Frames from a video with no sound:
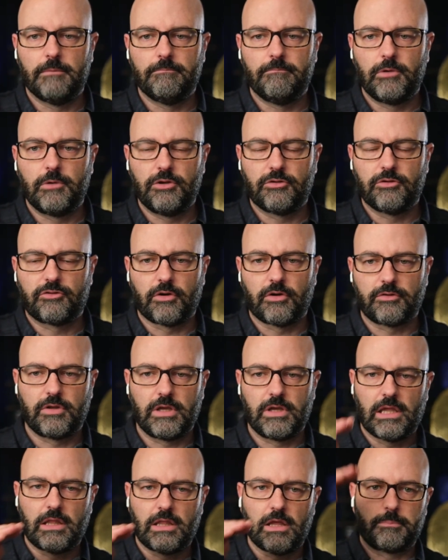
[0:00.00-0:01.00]
When you start
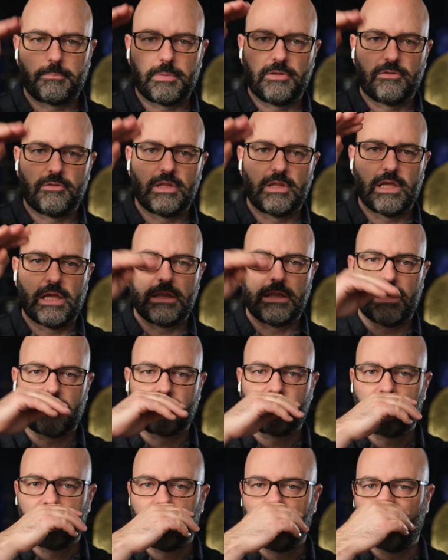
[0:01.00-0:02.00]
to get up into that
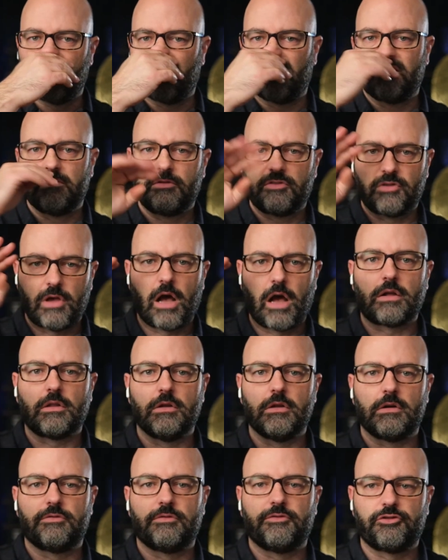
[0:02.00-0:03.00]
next tier,
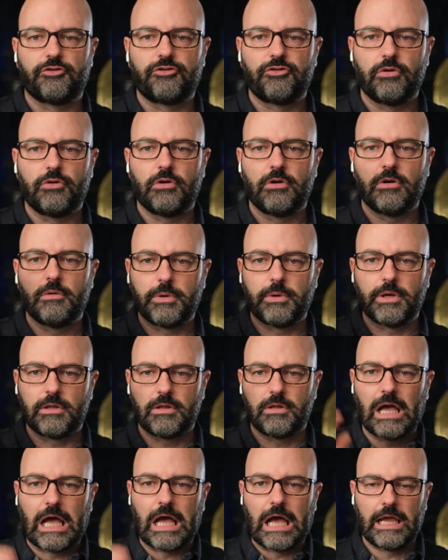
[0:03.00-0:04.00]
Sockler for sure,
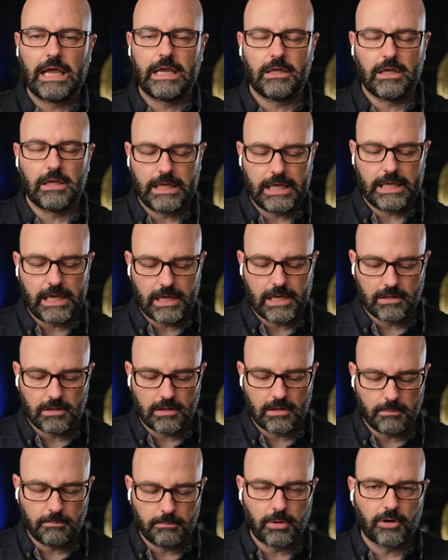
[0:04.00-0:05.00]
but I,
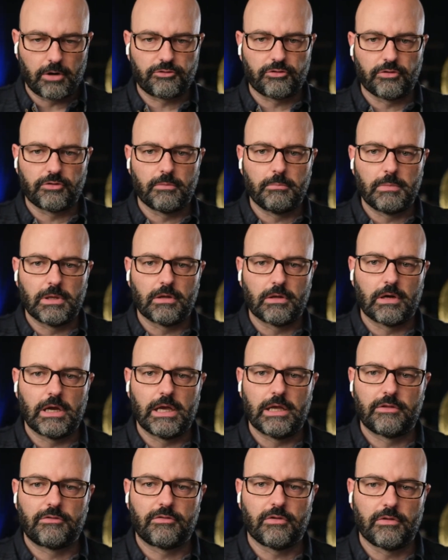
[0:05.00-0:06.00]
again, am partial to Miller
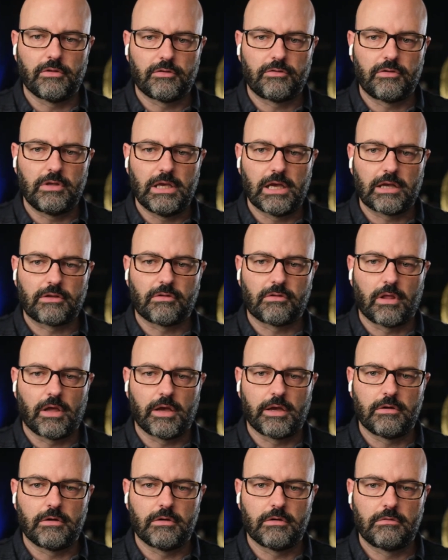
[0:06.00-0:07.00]
head, so the CX
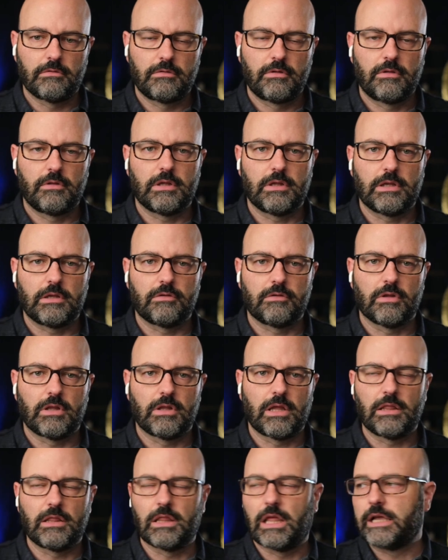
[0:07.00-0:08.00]
line are things that
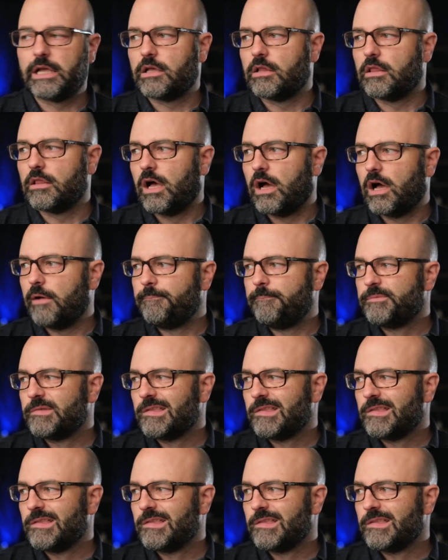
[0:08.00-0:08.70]
I like a lot.